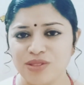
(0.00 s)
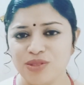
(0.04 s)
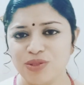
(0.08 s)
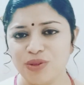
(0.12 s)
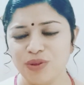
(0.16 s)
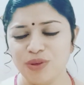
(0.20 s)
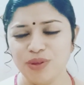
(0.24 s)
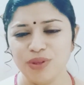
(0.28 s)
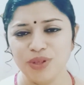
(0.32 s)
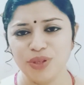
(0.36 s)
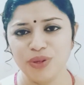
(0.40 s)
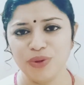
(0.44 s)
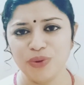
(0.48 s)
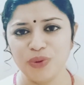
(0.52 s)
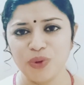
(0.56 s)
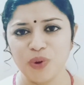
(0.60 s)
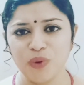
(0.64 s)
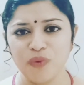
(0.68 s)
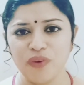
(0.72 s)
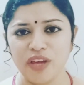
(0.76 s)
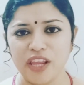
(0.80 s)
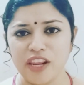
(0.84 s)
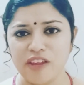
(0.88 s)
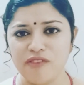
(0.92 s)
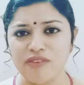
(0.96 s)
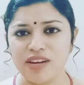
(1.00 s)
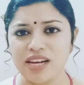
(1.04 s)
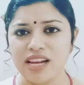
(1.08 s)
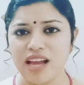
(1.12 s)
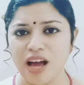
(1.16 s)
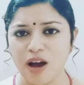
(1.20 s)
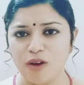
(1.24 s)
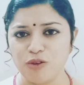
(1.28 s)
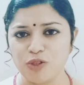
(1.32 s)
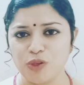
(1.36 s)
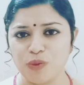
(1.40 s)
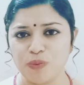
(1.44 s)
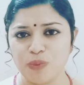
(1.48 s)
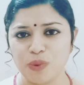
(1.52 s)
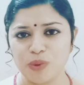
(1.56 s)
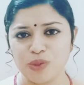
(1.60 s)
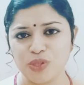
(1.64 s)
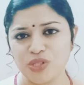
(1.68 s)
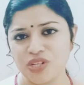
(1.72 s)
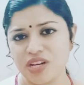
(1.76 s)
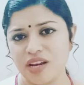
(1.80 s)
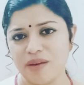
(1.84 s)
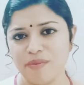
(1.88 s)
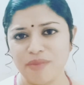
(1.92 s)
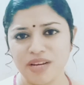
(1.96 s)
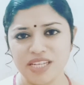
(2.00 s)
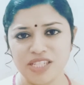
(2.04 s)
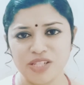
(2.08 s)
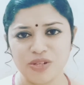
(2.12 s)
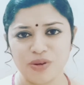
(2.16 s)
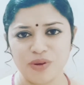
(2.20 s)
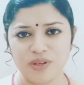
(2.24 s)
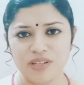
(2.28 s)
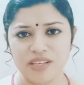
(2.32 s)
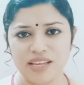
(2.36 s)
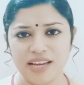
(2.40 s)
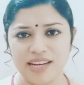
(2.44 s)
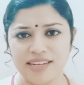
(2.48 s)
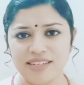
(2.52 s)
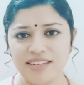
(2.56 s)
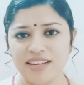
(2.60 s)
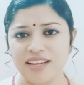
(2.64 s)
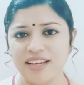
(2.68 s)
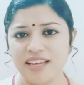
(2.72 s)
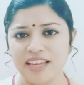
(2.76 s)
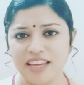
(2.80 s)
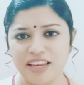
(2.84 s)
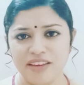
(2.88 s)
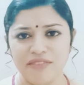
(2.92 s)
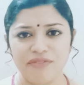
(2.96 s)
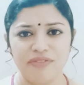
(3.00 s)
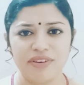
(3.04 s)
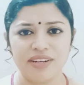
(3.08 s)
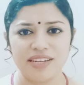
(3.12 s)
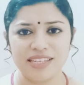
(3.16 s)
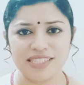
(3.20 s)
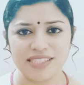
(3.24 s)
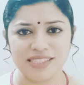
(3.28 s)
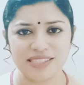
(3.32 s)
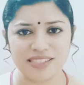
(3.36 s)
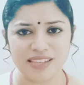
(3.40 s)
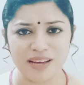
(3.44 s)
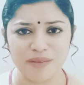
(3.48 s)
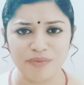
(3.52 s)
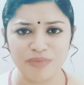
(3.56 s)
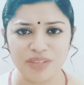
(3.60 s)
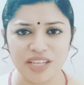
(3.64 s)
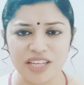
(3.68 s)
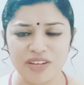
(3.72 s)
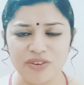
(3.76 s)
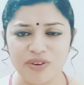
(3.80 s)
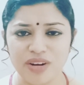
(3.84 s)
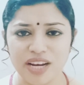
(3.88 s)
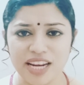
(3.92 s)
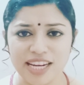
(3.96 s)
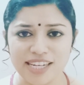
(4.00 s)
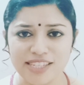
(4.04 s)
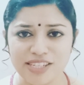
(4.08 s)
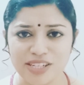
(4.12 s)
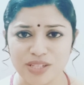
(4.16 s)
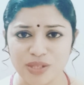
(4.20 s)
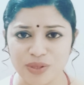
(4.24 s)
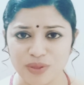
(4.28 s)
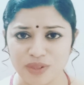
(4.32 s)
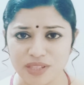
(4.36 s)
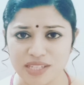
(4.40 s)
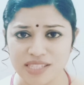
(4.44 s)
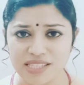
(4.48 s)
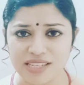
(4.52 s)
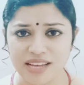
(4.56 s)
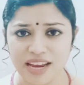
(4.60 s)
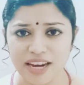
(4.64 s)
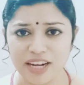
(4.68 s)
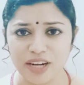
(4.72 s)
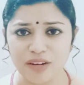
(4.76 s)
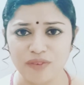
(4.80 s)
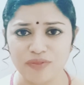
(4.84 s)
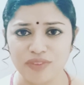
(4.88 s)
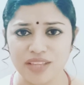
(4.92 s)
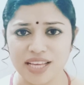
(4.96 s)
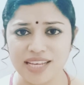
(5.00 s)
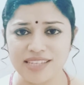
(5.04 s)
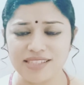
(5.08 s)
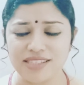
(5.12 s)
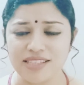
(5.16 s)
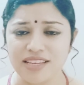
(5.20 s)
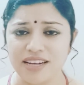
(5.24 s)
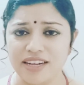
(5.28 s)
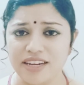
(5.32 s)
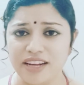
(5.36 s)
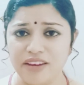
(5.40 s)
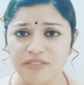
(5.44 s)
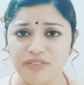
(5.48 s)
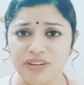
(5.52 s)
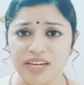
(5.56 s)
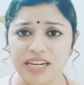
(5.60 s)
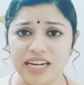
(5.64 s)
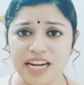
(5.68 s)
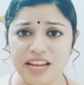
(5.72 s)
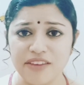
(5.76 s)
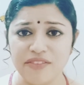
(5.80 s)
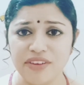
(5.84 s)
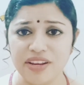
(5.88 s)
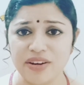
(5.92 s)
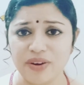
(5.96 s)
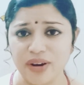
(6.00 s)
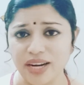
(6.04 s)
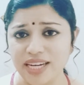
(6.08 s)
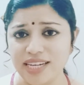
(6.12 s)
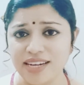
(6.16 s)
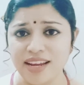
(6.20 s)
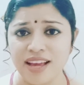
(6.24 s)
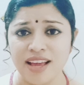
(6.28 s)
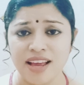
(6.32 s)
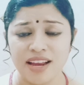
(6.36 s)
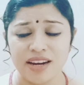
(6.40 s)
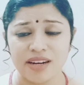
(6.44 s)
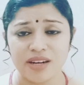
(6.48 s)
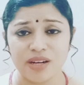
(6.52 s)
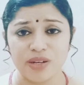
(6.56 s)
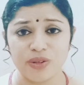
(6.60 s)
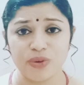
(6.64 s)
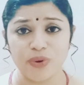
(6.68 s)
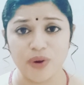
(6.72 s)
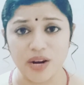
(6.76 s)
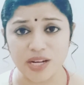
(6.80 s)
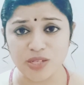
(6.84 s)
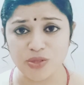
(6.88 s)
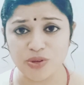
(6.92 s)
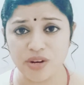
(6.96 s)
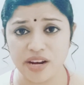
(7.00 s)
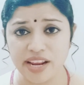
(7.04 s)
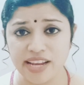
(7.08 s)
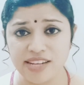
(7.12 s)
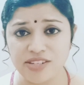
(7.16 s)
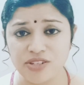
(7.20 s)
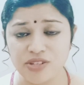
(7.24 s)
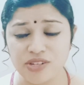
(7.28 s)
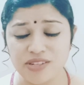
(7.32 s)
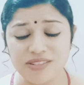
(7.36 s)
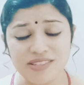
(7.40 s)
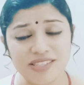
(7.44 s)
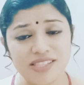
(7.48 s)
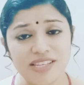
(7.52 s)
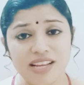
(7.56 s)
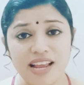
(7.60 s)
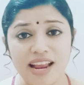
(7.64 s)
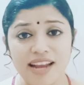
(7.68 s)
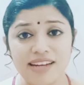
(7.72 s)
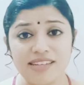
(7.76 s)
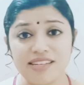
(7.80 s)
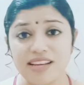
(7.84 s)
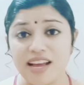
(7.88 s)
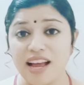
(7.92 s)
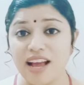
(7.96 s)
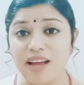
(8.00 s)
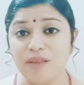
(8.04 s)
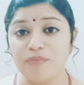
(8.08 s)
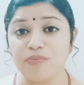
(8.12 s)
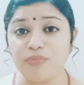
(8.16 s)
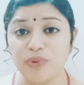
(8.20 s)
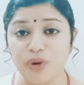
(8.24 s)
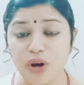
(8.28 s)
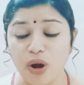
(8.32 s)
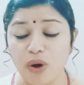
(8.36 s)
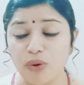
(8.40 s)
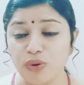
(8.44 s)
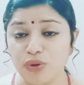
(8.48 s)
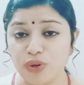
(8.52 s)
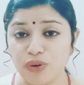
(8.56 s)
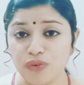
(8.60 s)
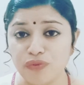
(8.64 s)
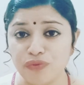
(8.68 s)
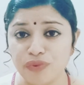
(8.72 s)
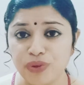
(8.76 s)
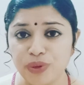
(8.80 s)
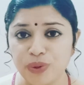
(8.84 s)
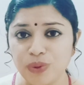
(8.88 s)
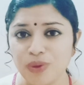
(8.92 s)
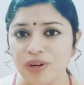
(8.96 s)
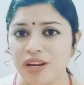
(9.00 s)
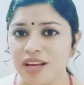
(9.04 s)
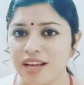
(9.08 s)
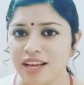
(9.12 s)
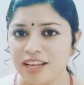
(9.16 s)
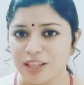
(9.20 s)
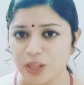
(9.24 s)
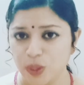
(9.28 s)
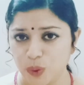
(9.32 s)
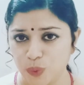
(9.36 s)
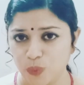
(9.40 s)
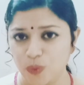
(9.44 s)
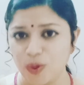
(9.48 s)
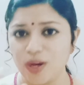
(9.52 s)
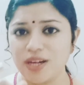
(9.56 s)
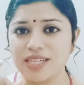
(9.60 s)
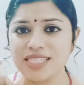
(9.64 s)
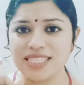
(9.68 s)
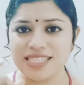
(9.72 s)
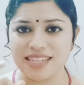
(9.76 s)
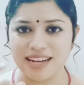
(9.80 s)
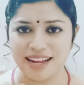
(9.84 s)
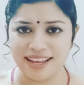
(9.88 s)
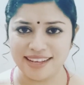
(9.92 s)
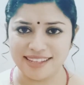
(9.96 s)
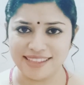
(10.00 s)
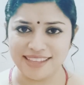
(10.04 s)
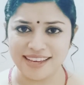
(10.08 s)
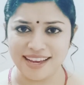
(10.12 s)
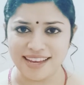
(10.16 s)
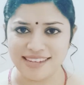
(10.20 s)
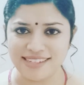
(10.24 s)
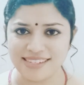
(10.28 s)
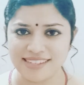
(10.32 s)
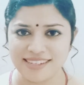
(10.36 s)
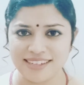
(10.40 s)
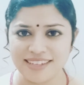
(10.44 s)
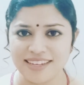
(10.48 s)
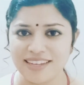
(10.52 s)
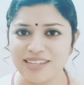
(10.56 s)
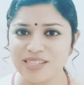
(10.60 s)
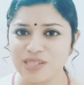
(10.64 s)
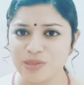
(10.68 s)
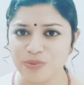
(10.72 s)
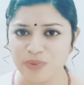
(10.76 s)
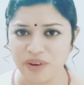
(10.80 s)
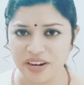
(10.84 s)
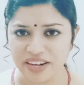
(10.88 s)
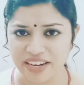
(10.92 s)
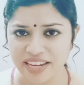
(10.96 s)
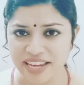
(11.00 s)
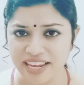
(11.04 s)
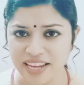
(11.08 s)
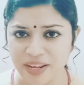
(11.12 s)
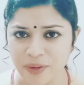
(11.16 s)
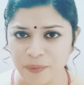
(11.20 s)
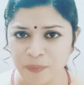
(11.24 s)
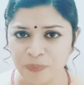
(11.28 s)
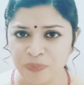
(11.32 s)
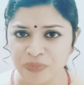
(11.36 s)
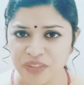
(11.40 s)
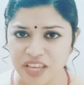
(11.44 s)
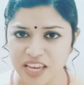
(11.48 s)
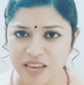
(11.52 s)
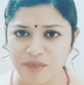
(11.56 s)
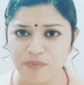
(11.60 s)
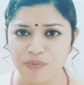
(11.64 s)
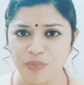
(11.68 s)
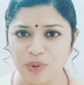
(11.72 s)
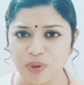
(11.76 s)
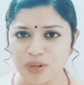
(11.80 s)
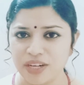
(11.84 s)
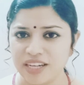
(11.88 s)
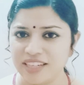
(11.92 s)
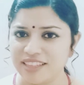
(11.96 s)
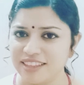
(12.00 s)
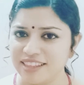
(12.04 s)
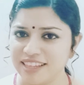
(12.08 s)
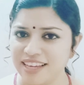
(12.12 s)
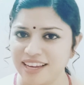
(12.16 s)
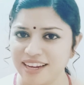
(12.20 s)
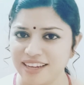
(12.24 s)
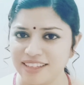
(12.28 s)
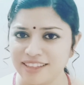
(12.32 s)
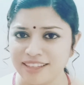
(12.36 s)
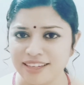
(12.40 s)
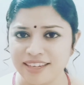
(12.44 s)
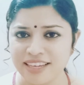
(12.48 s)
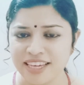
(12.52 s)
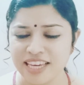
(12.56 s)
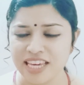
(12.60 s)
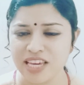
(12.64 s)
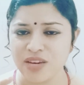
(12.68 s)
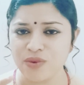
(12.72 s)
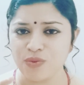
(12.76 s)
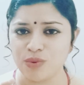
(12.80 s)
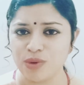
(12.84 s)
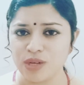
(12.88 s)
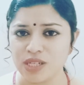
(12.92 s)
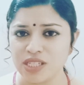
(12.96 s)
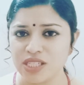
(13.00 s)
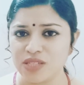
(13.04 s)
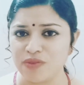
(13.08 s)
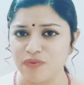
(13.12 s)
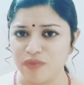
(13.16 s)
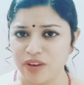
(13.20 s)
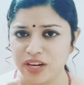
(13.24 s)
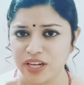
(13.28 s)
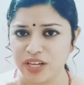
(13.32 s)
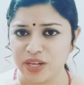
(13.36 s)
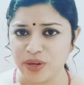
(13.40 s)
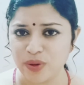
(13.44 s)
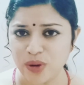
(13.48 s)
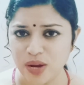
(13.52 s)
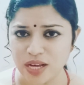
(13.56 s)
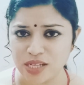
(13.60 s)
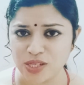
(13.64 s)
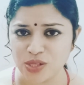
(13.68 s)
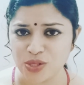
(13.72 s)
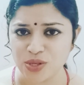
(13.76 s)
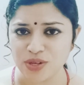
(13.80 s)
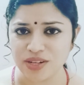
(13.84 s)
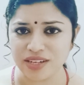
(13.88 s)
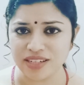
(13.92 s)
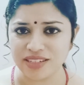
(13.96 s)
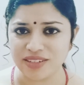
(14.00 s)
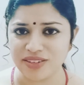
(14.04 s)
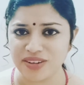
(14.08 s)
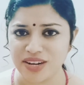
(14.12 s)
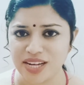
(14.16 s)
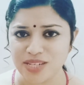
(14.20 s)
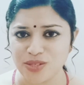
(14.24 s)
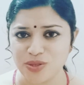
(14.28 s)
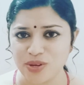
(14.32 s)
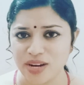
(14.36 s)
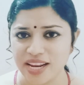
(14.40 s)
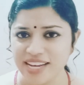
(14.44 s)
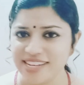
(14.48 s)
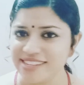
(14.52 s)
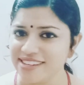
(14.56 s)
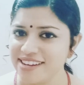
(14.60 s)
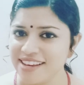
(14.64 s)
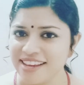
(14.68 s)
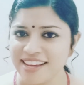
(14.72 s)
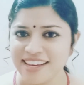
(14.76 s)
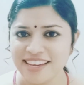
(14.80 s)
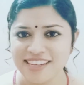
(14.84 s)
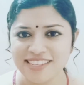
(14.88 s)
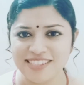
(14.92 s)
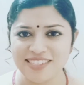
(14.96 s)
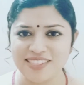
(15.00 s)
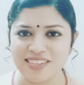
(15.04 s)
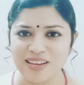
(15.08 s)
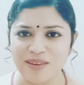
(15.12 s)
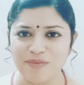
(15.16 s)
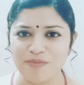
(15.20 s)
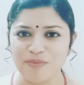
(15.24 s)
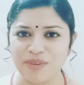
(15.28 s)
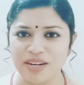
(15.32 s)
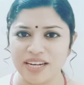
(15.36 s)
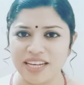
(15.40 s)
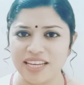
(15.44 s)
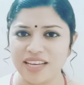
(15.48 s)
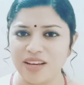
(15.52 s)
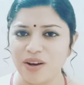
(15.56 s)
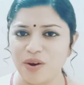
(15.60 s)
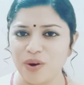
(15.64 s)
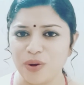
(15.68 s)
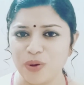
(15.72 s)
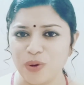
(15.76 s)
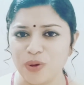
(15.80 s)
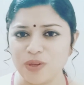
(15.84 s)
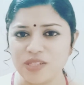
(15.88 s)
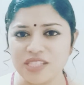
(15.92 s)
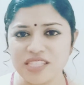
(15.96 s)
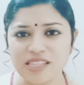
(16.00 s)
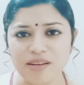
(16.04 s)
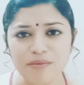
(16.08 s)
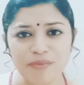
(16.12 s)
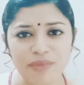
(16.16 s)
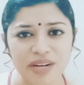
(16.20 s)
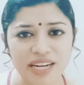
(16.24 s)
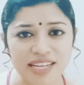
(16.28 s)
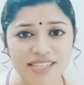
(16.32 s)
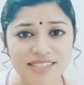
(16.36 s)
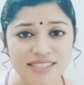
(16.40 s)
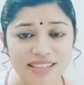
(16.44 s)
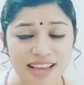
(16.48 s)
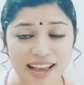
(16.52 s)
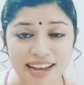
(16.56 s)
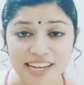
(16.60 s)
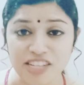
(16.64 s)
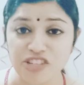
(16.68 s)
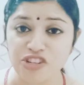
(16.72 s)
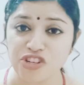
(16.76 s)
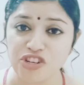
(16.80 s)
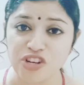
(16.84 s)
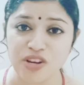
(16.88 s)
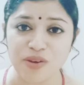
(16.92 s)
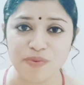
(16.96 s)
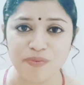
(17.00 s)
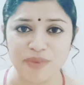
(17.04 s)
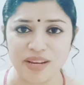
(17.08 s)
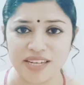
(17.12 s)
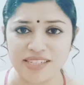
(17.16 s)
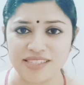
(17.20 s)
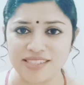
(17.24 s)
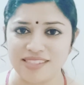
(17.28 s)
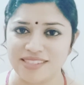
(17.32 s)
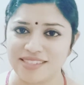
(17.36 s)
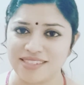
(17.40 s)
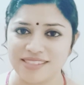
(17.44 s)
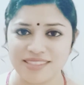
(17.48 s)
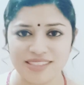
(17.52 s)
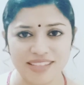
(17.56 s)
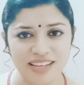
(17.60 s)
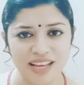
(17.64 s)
So you know very well how to post comment on that. If it is something related to this kind of things, definitely we write congratulations and I'm proud of you. The words like that is very important. They are the key words when you're asked to congratulate somebody or on somebody's achievements.